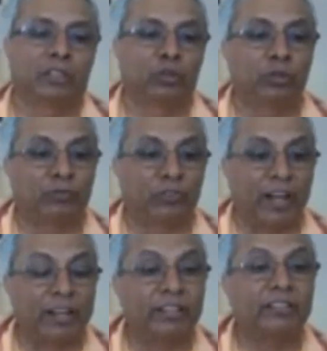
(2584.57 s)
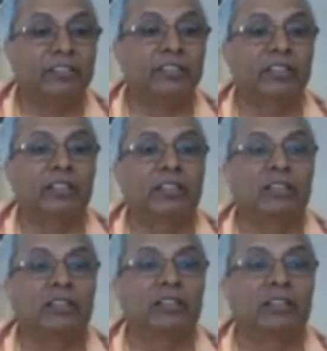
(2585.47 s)
You will find
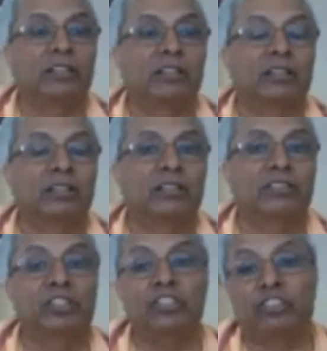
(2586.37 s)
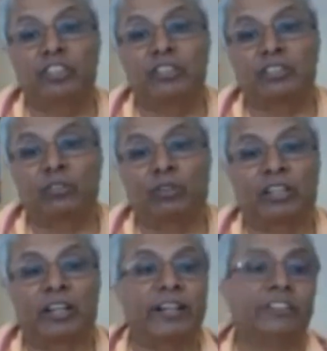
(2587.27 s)
these things on
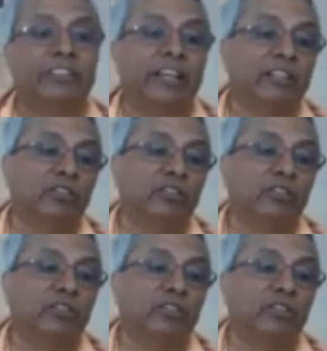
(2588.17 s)
the right side,